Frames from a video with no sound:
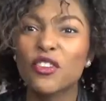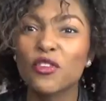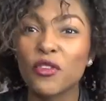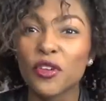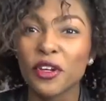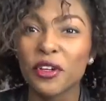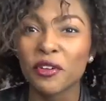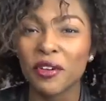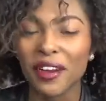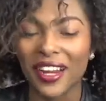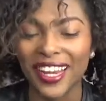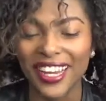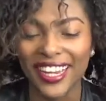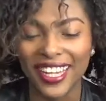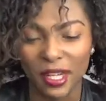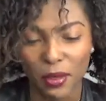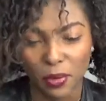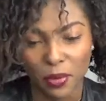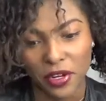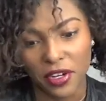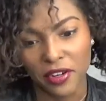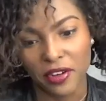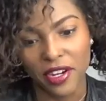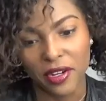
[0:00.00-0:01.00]
free
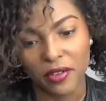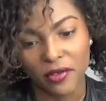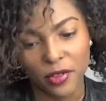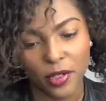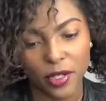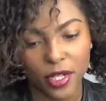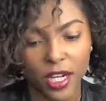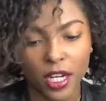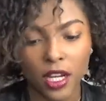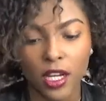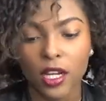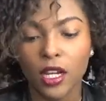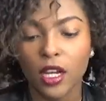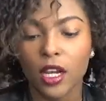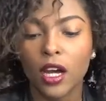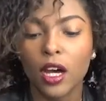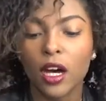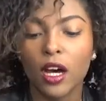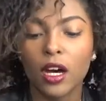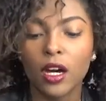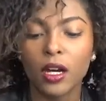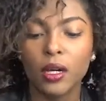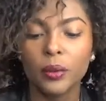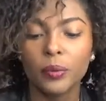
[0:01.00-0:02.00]
reign, free reign, free.
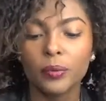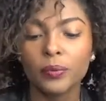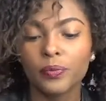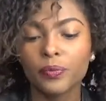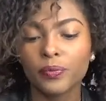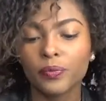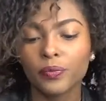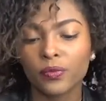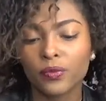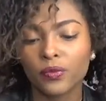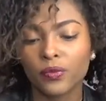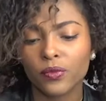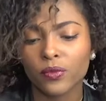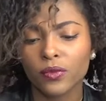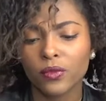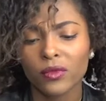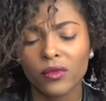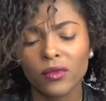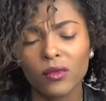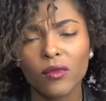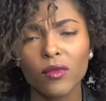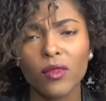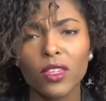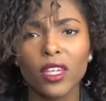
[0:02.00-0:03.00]
Um,
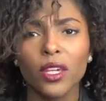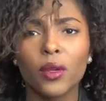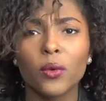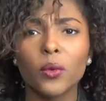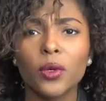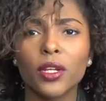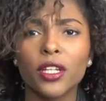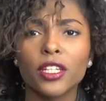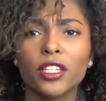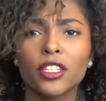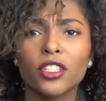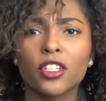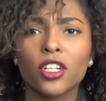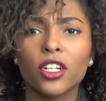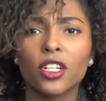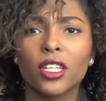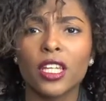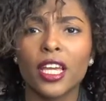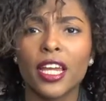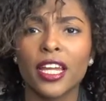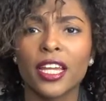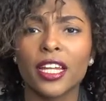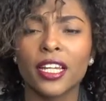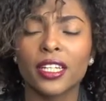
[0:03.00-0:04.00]
and when you're
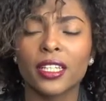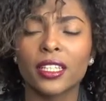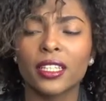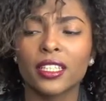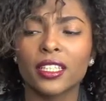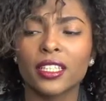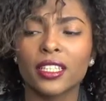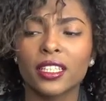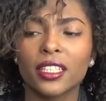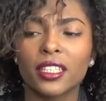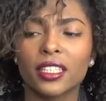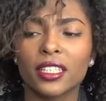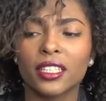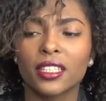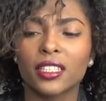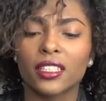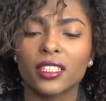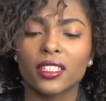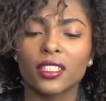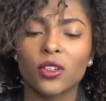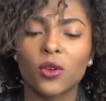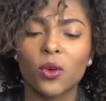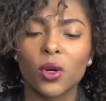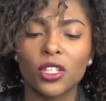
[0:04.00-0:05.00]
like
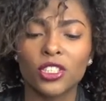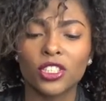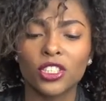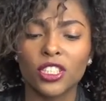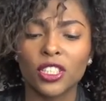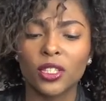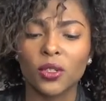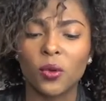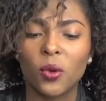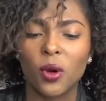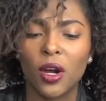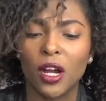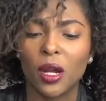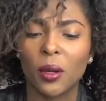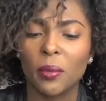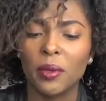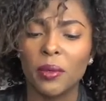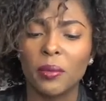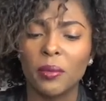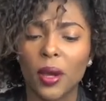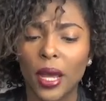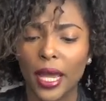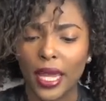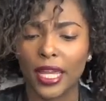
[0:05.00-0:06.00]
questioning why are
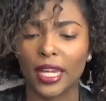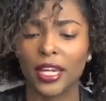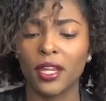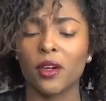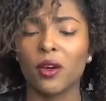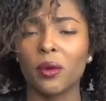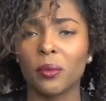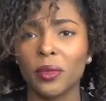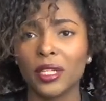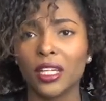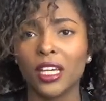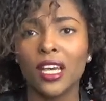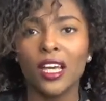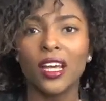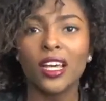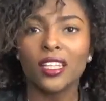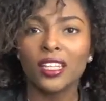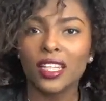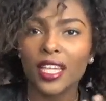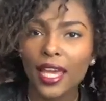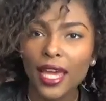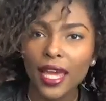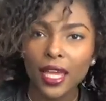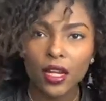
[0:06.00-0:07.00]
people hating on me,
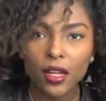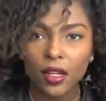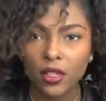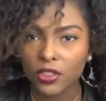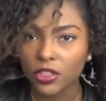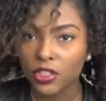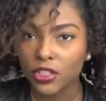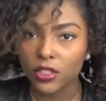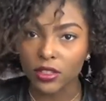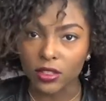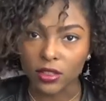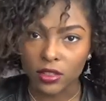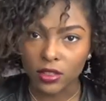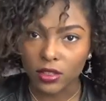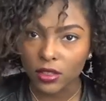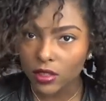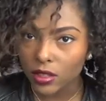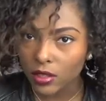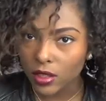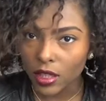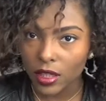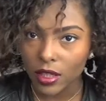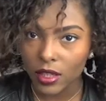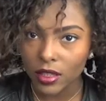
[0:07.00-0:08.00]
they hate on Jesus.
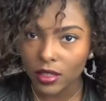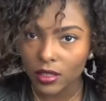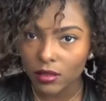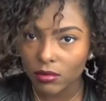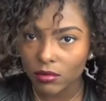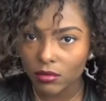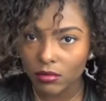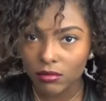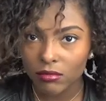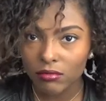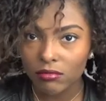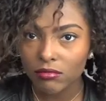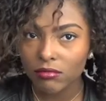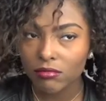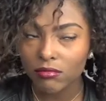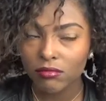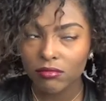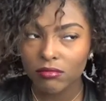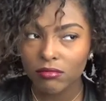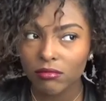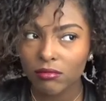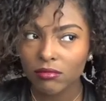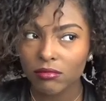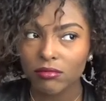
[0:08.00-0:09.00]
Like
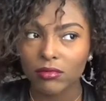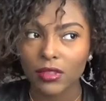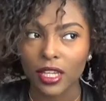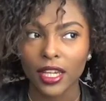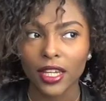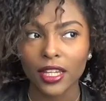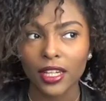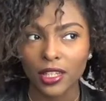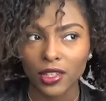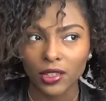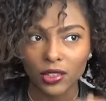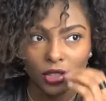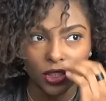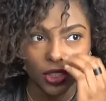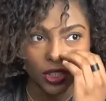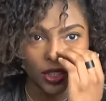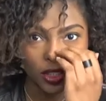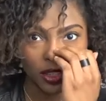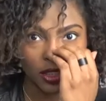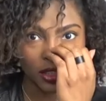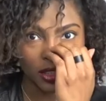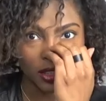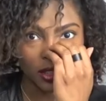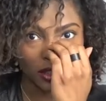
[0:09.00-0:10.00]
they hated on
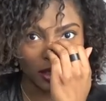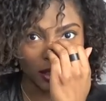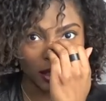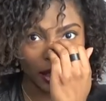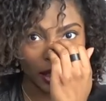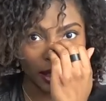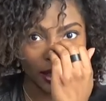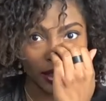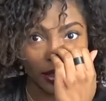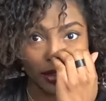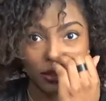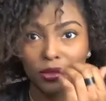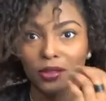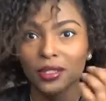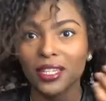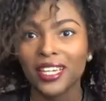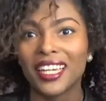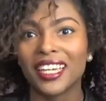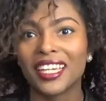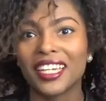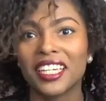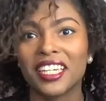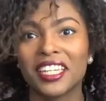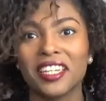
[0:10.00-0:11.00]
Jesus. Like you
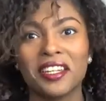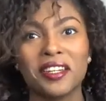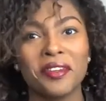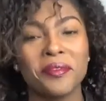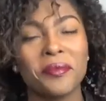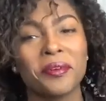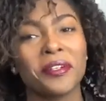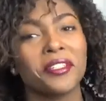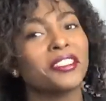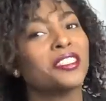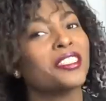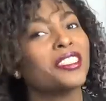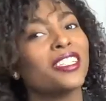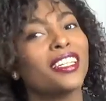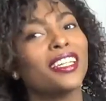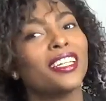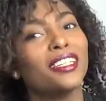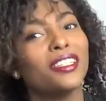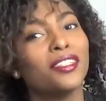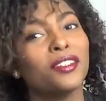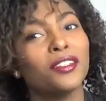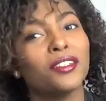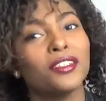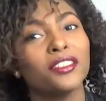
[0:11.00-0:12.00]
can't get any worse than
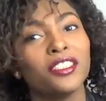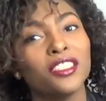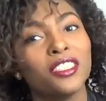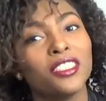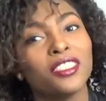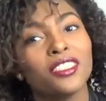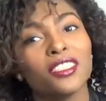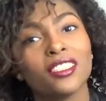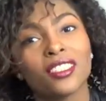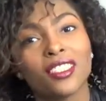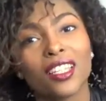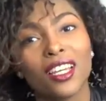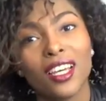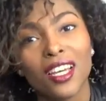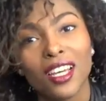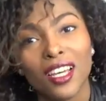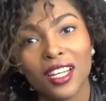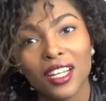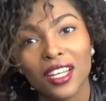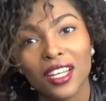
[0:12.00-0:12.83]
hating on Jesus.